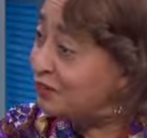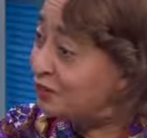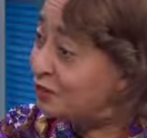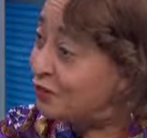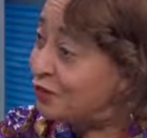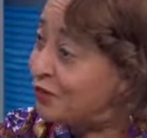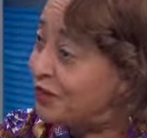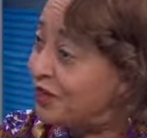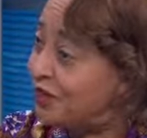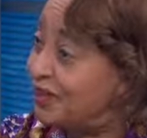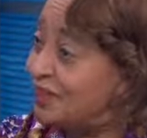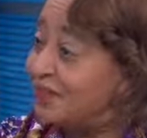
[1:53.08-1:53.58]
had
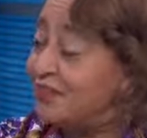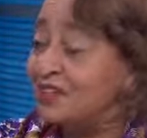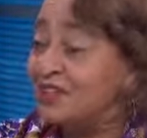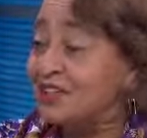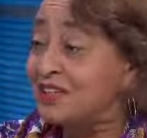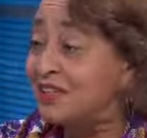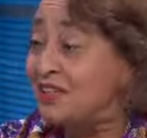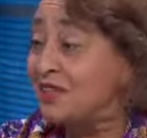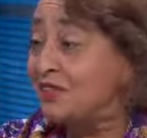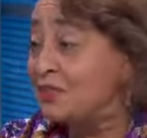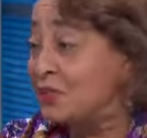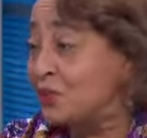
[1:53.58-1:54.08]
fought in
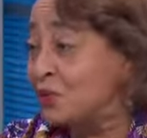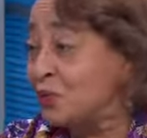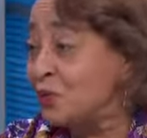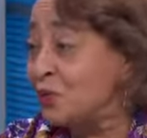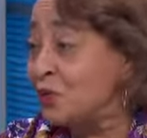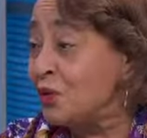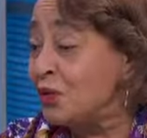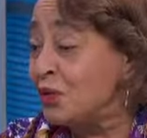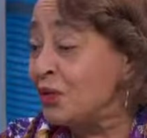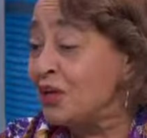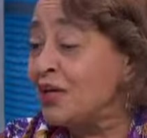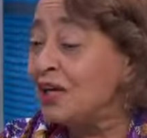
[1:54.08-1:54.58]
the Civil
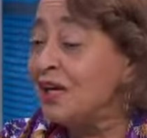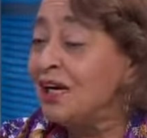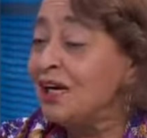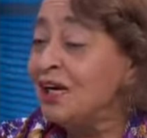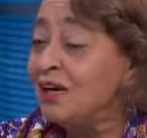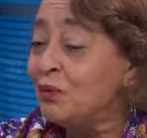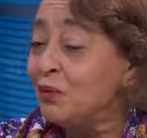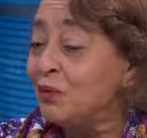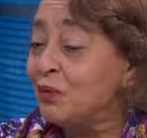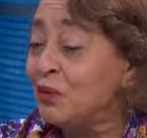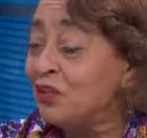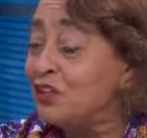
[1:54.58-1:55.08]
War,
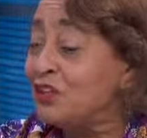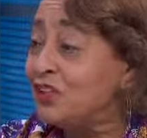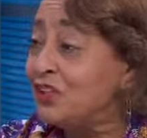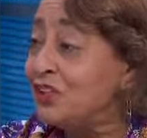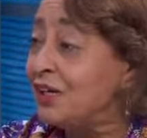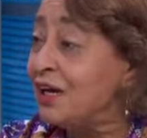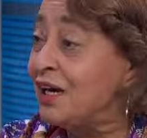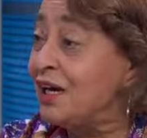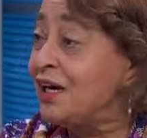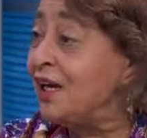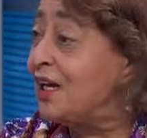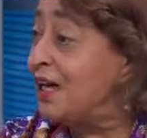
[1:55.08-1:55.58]

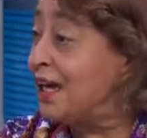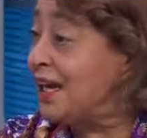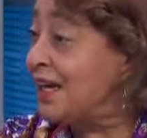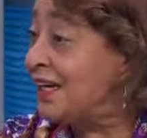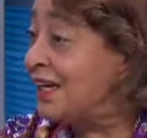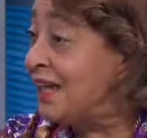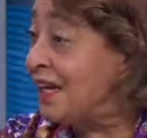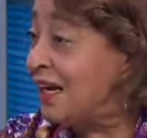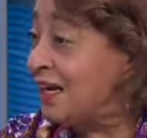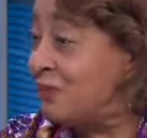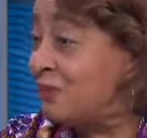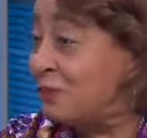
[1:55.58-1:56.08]
which
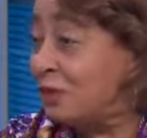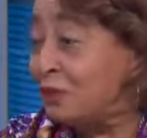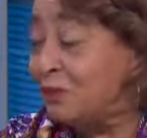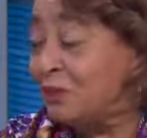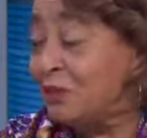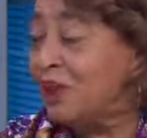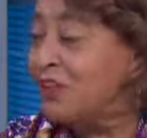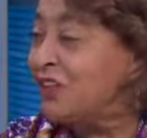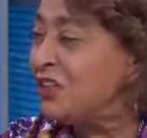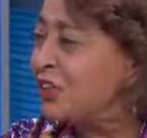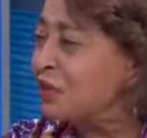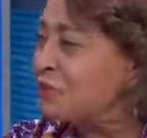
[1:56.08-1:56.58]
again had
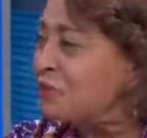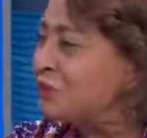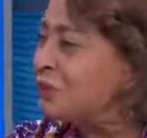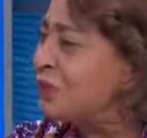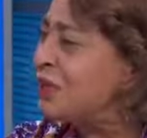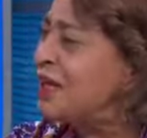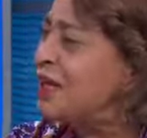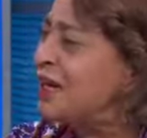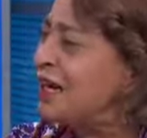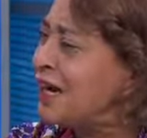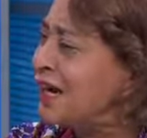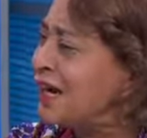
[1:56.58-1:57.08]
been mentioned,
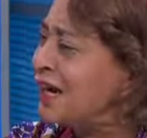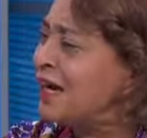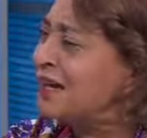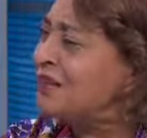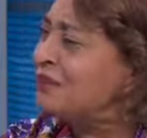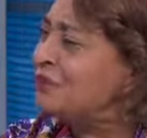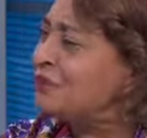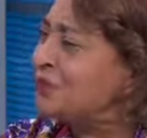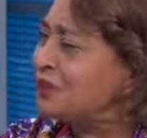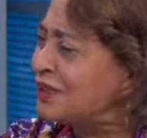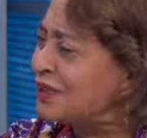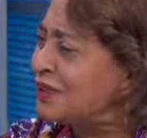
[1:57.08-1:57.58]
but I
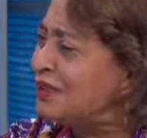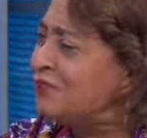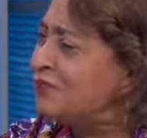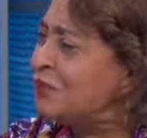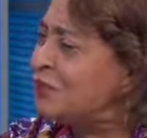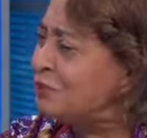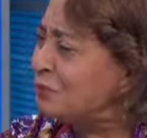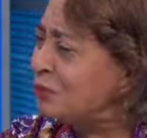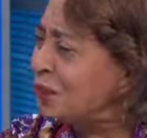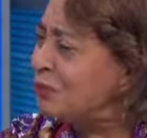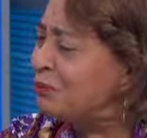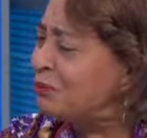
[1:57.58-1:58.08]
hadn't really
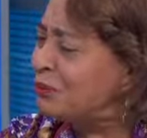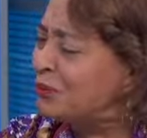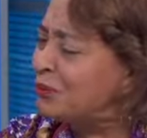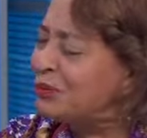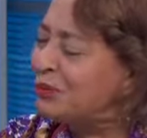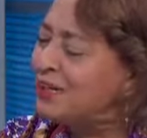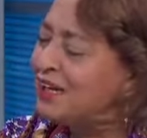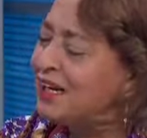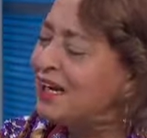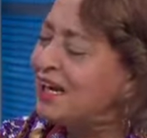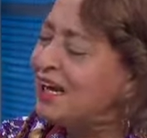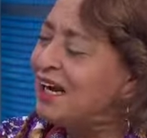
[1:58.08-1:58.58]

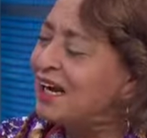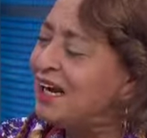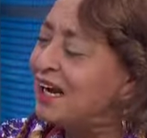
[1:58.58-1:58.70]
remembered.